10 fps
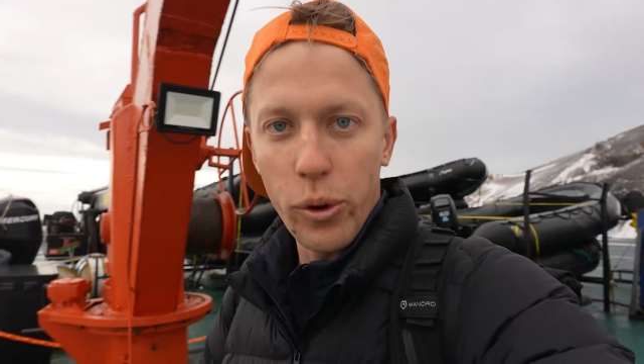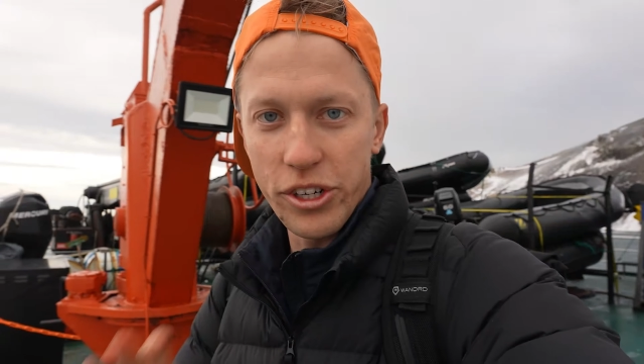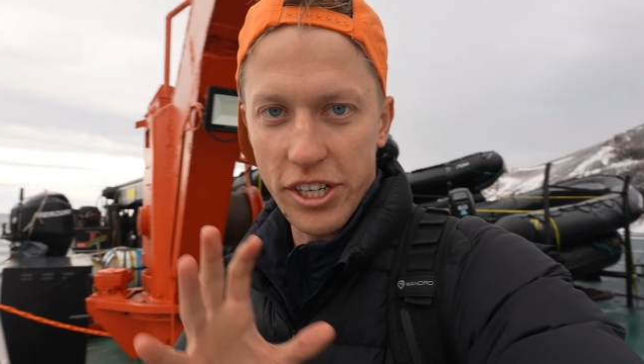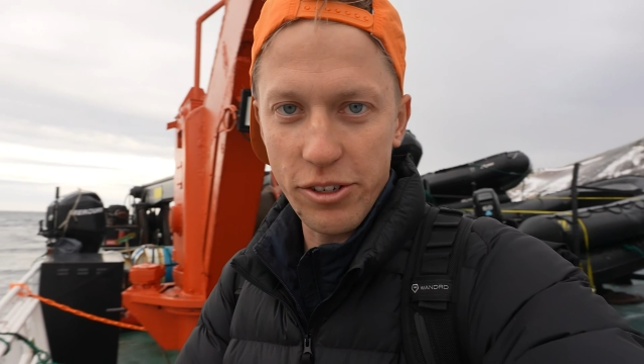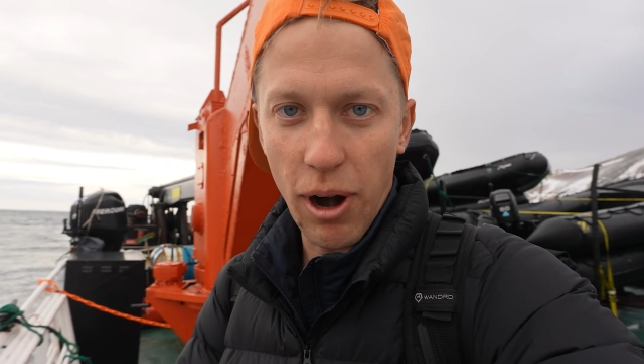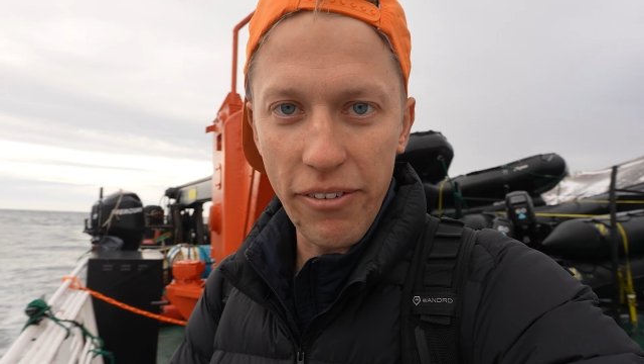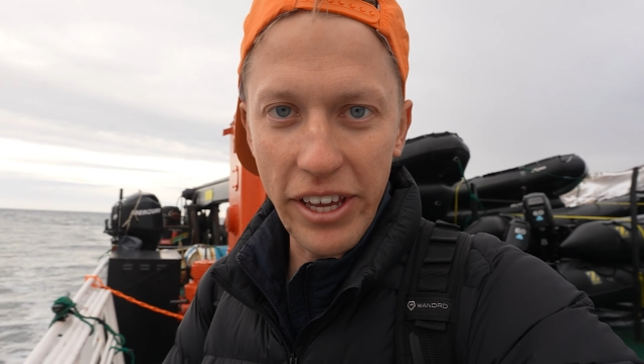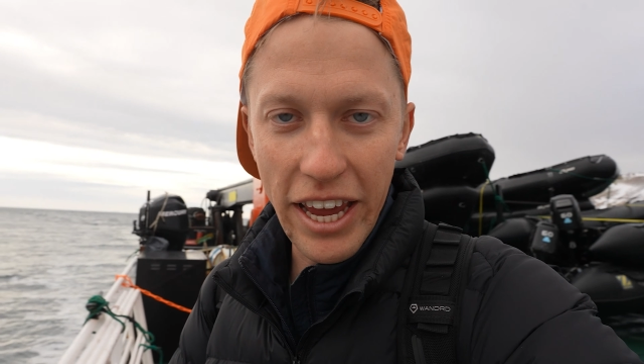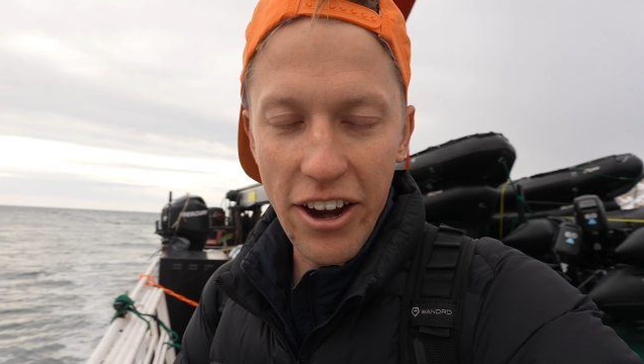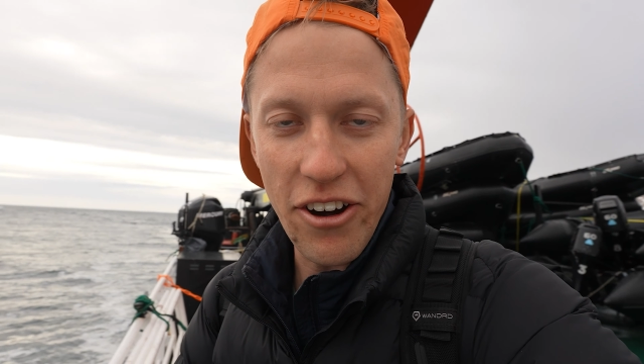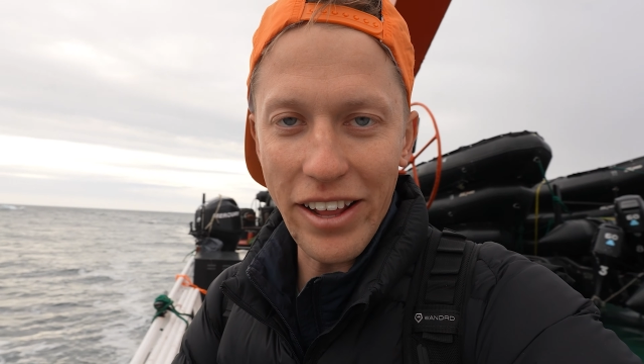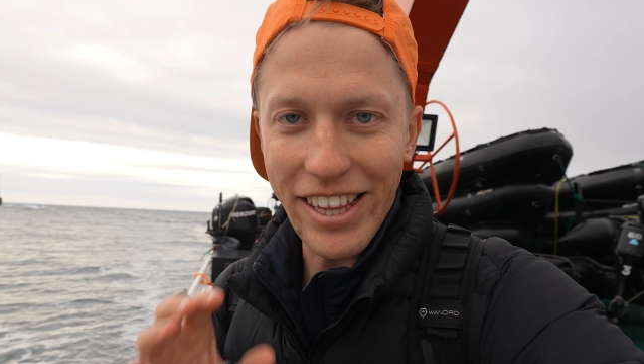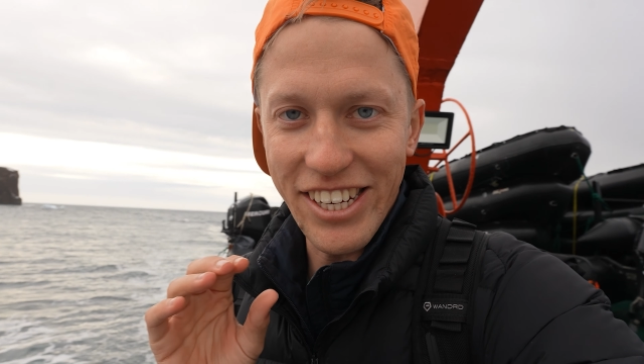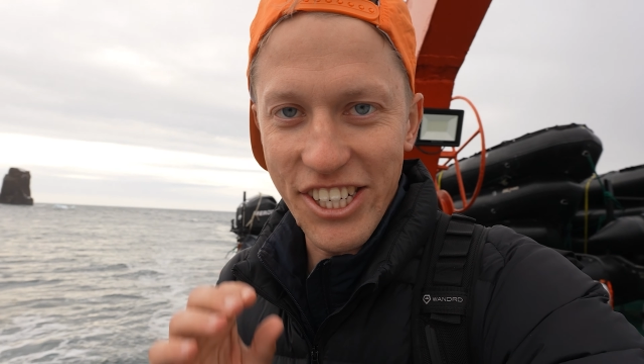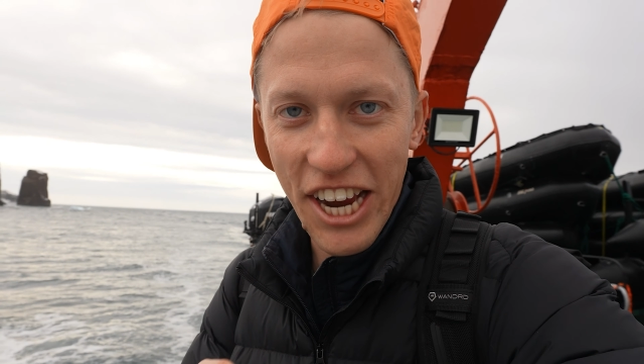We're just arriving here at
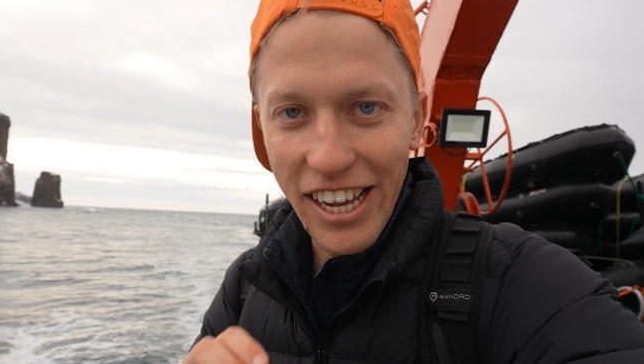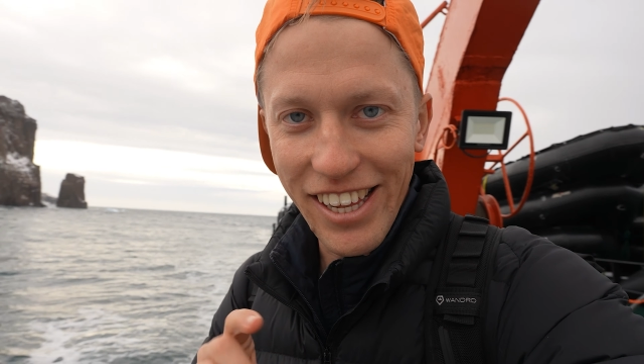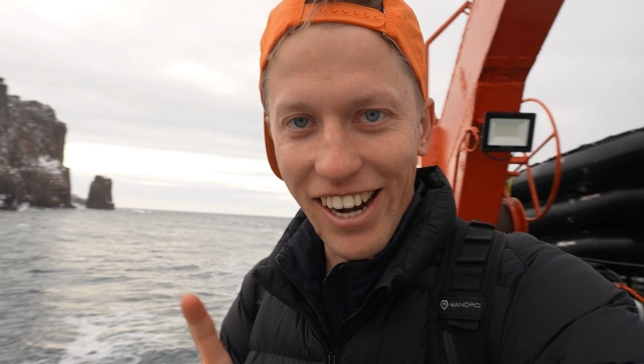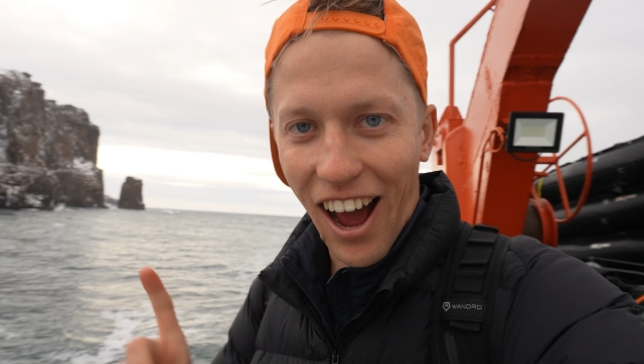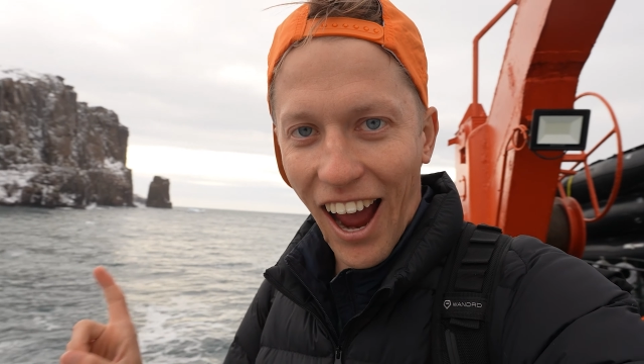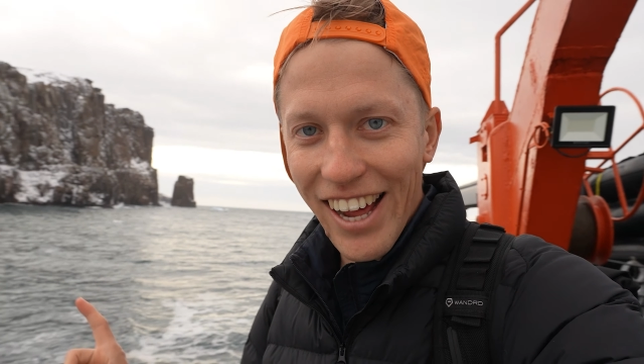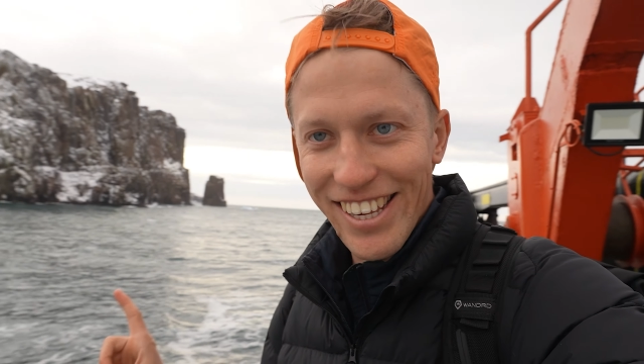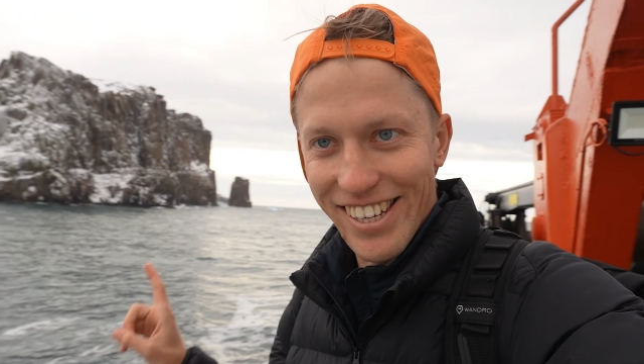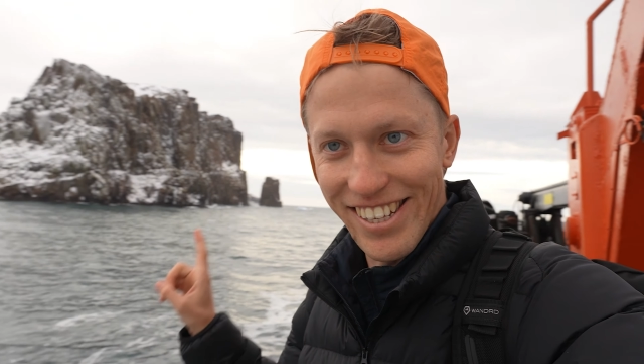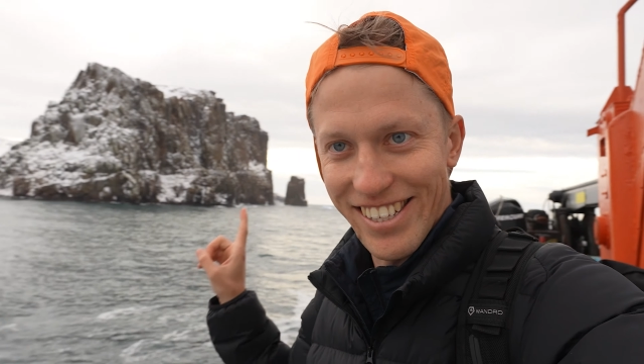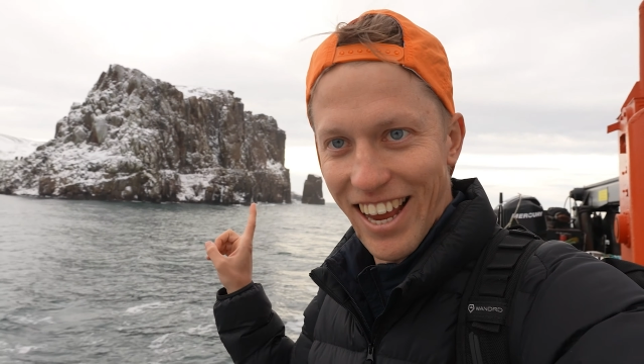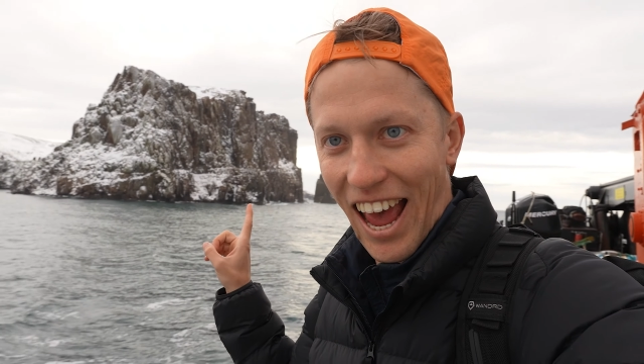the Shetland Islands